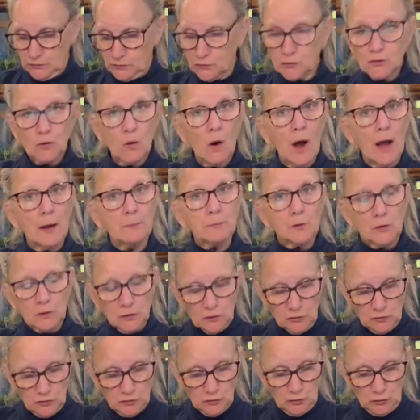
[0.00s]
So I'm going to
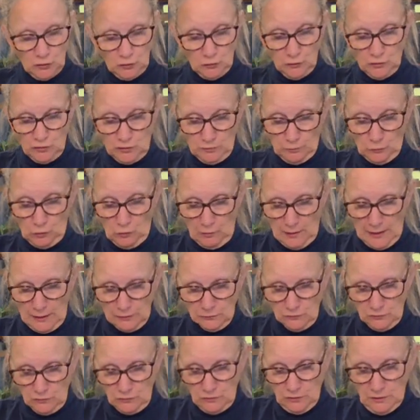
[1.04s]
just use some
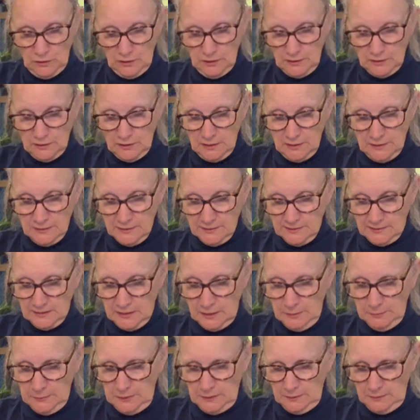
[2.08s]
ground
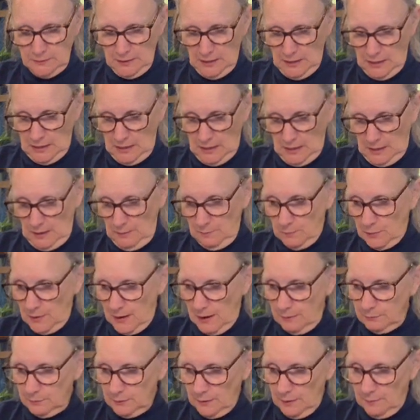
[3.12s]
cinnamon,
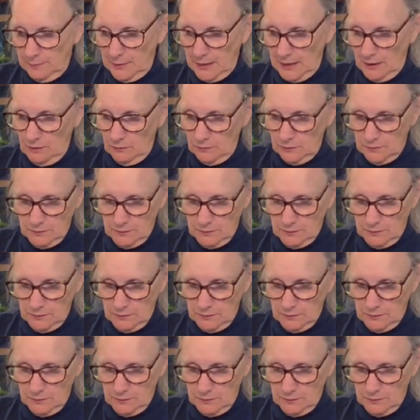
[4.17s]
probably about,